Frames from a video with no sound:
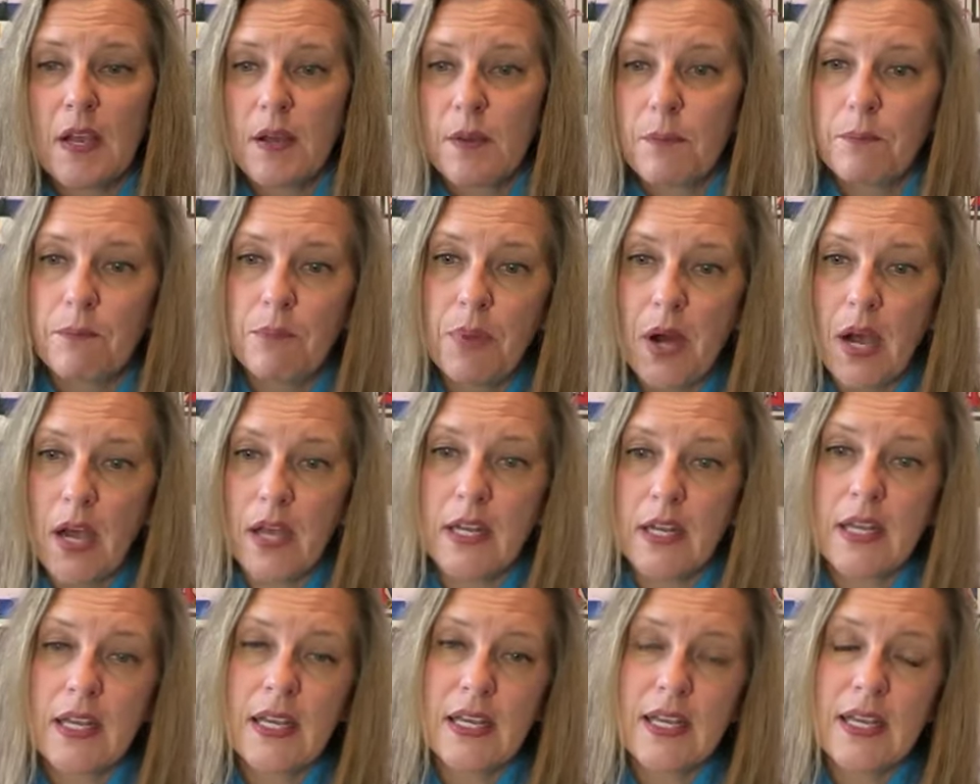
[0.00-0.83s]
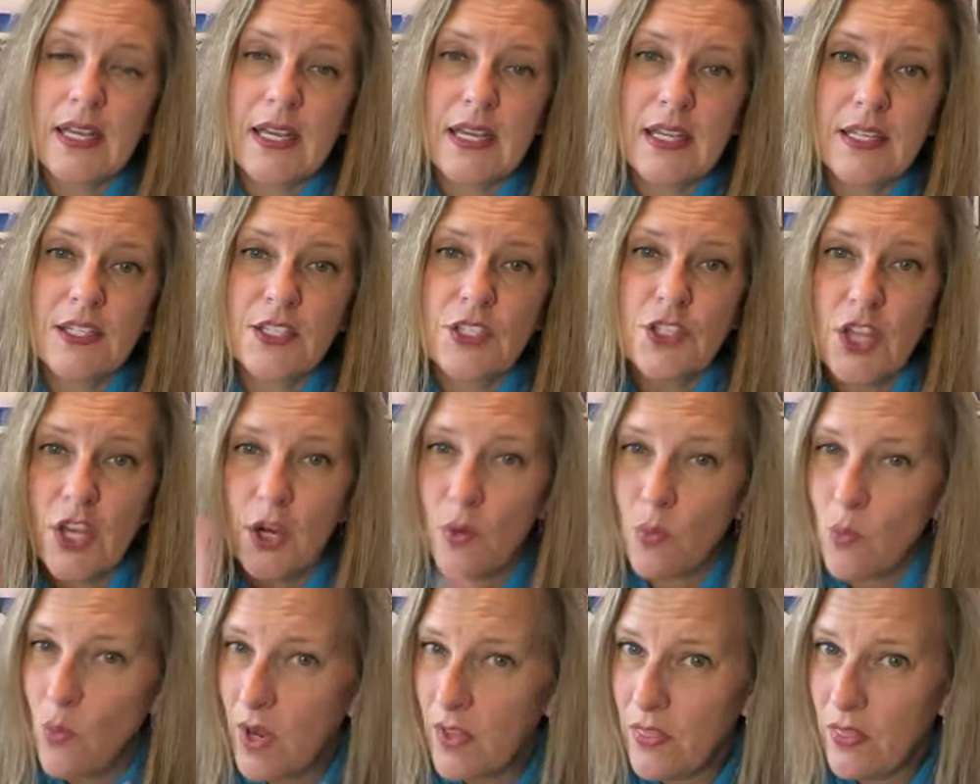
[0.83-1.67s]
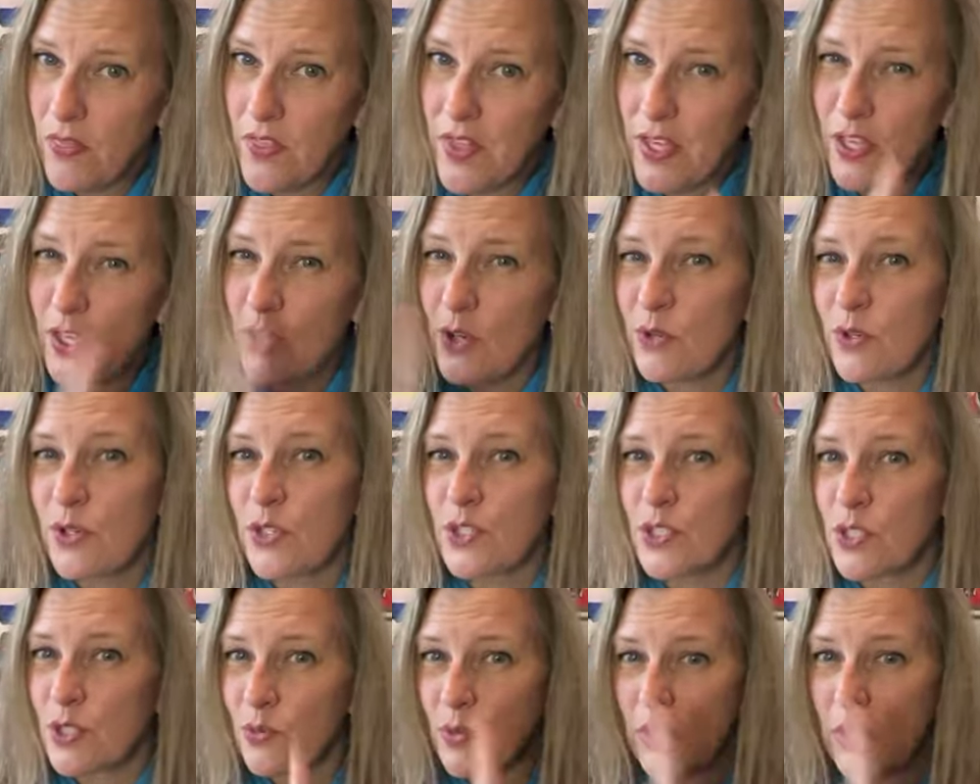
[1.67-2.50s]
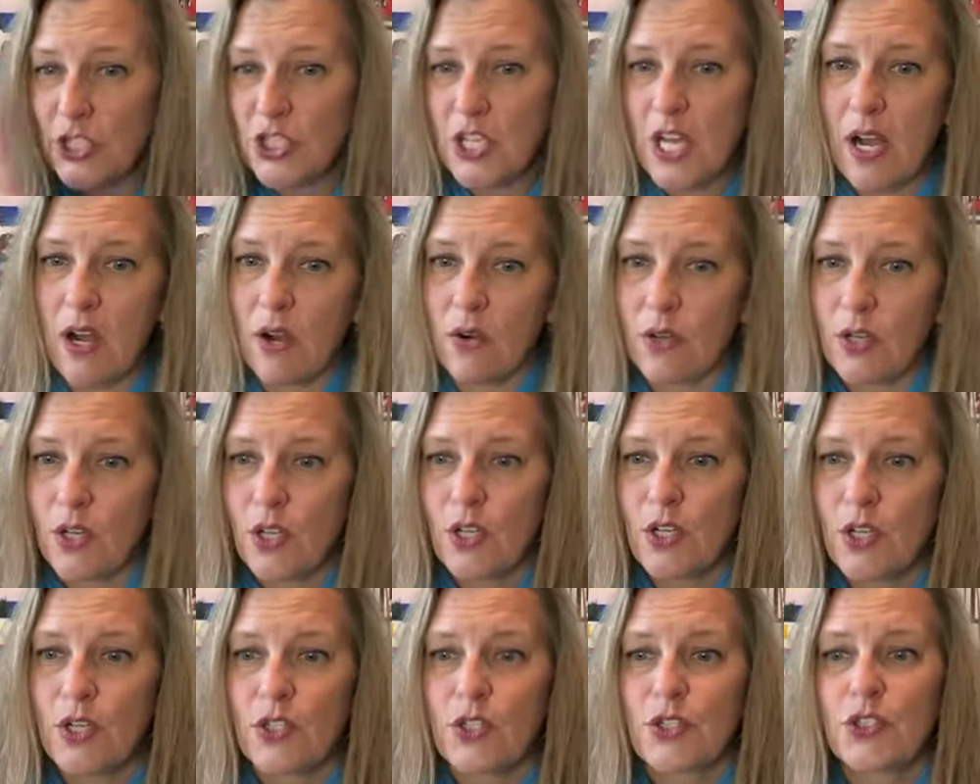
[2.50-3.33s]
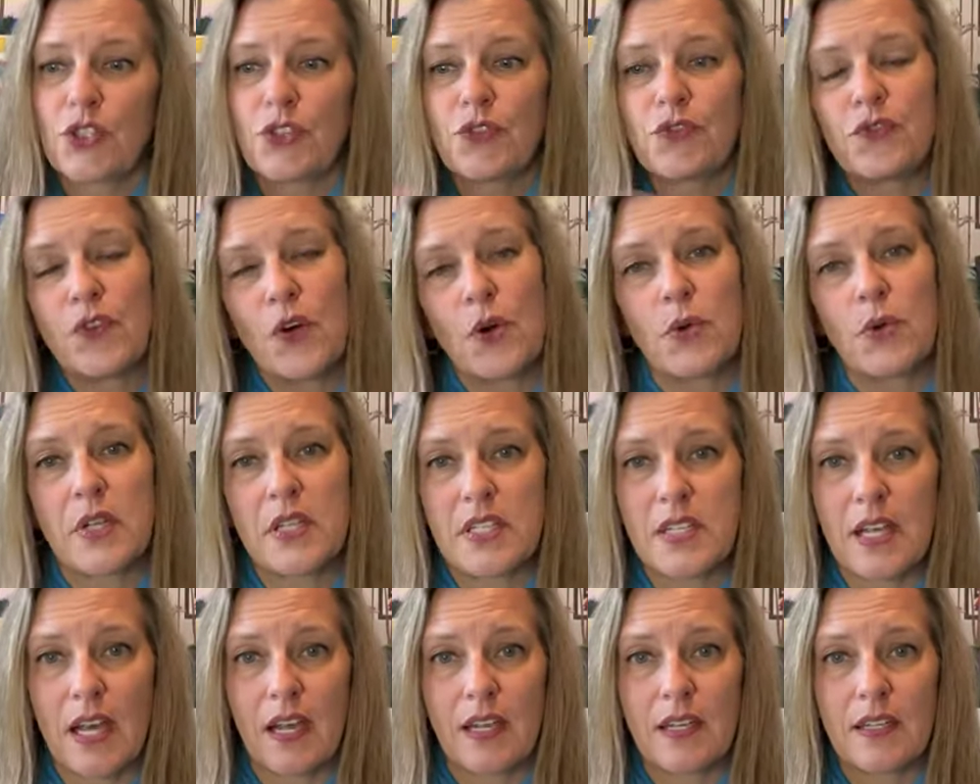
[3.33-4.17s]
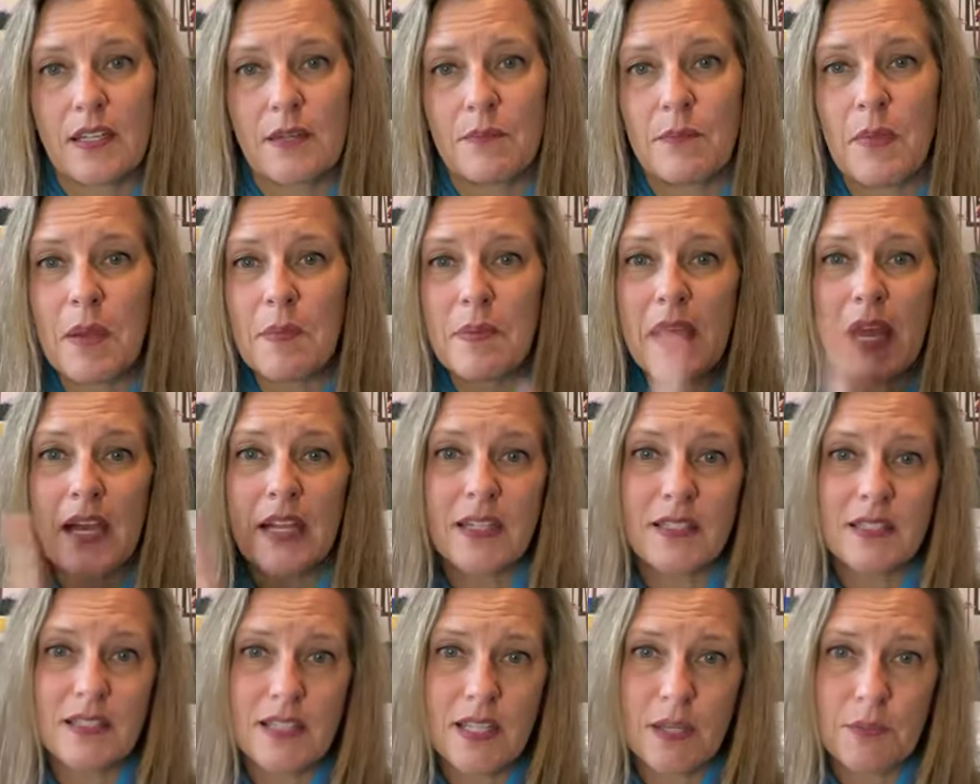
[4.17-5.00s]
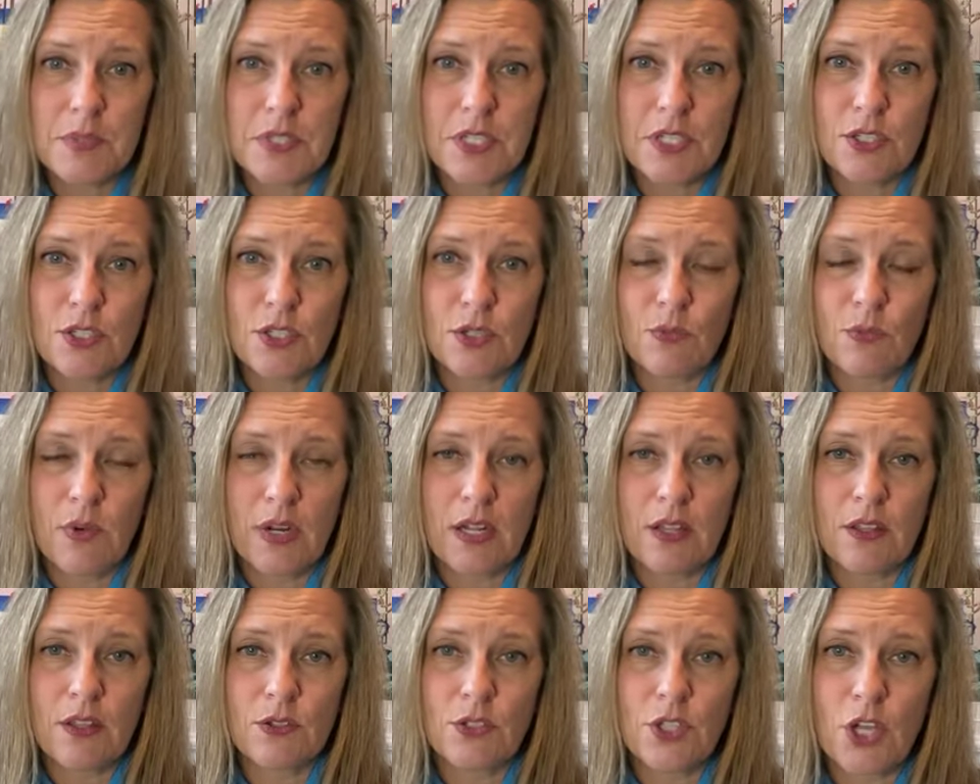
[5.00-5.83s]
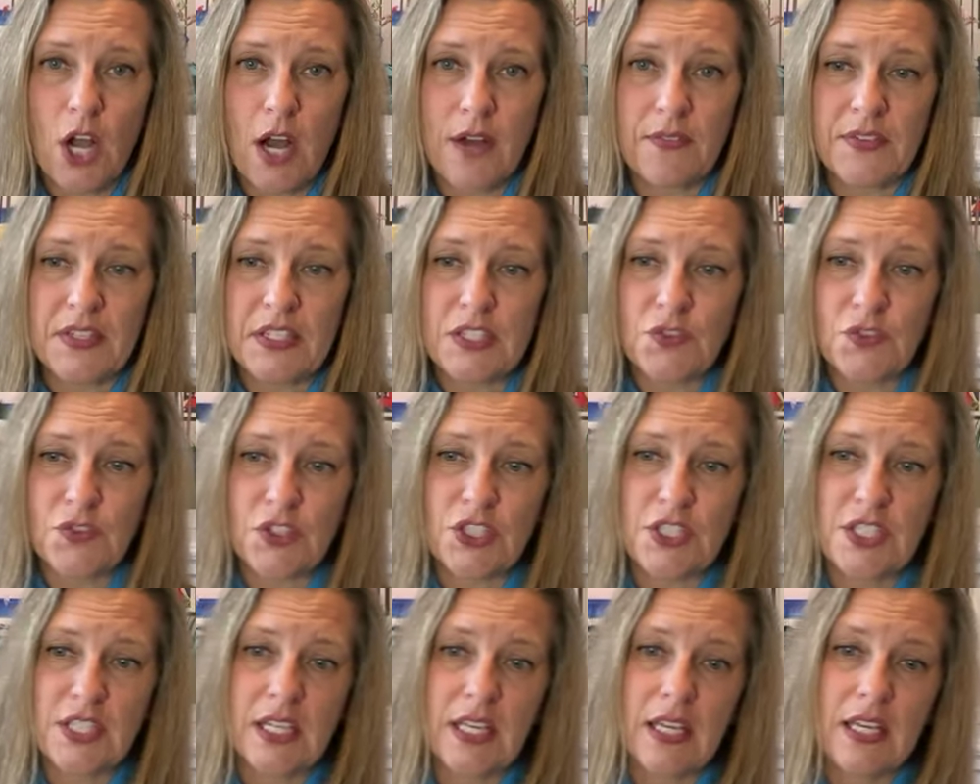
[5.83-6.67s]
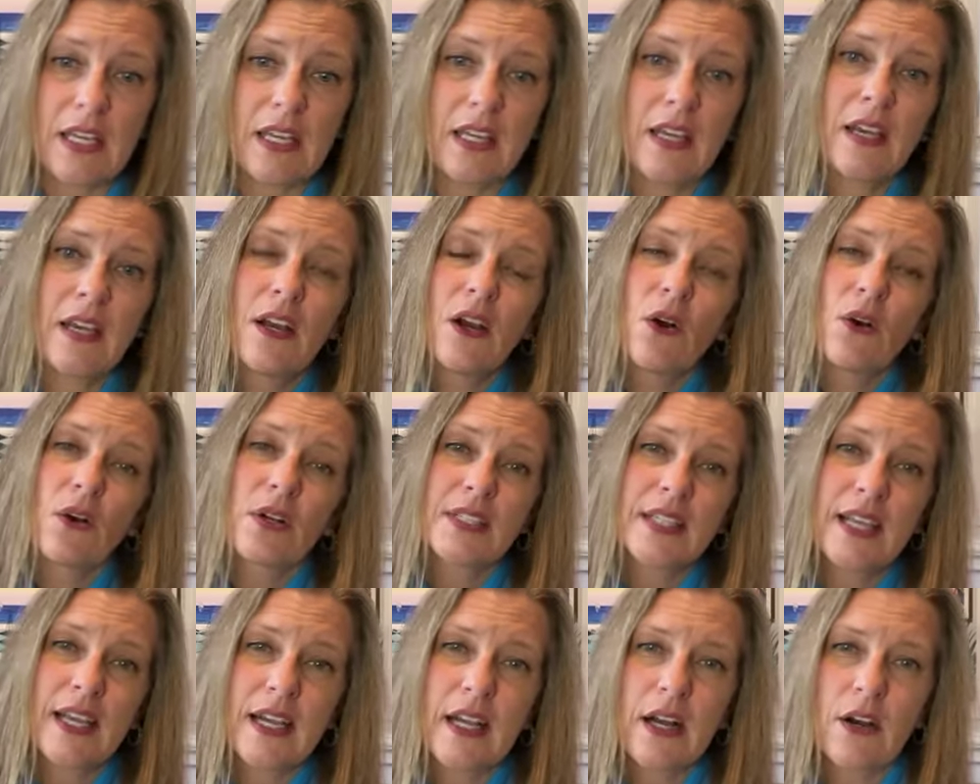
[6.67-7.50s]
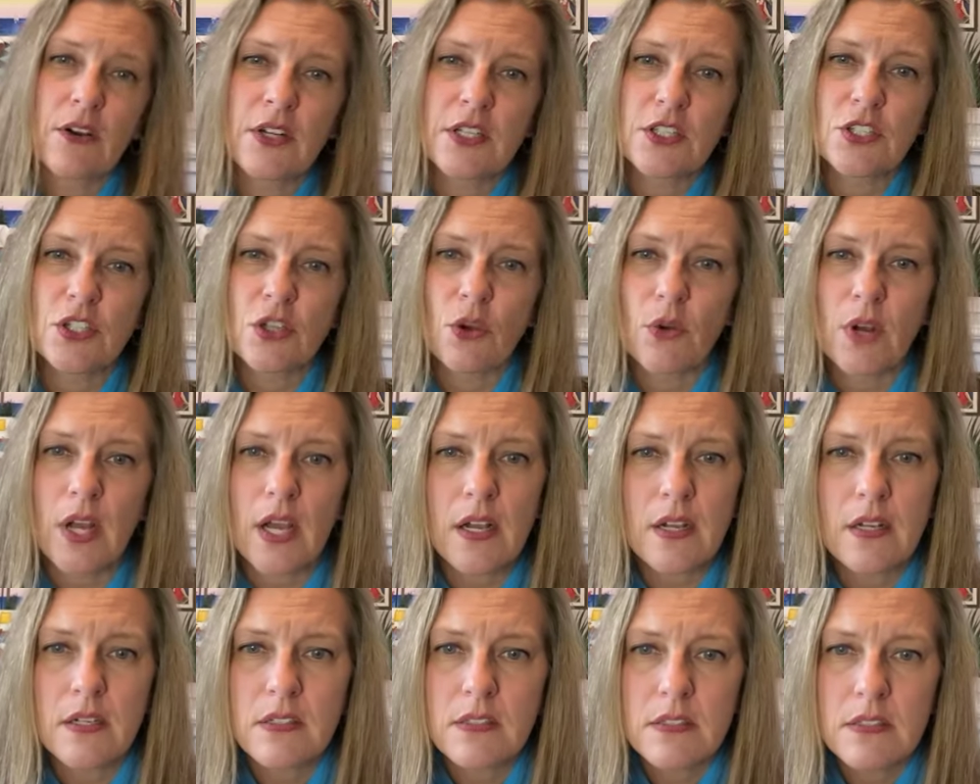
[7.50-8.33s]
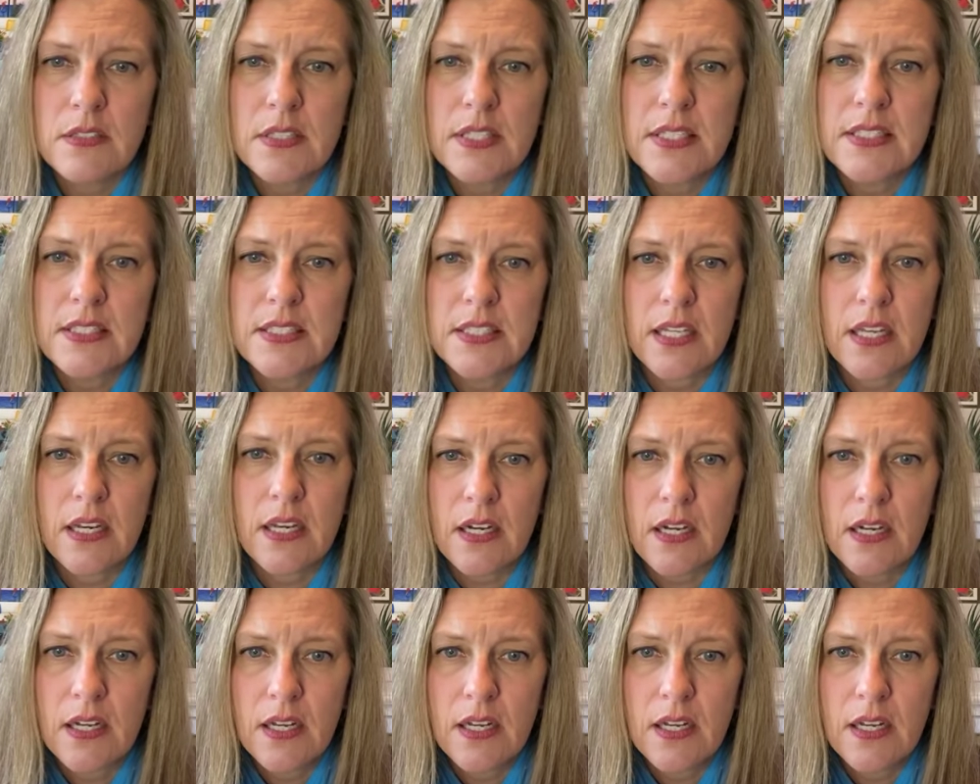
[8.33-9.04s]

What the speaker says: But is there one thing you could switch out to focus on? Maybe I could substitute one of those coffees for tea or take out a soda. Let's see here.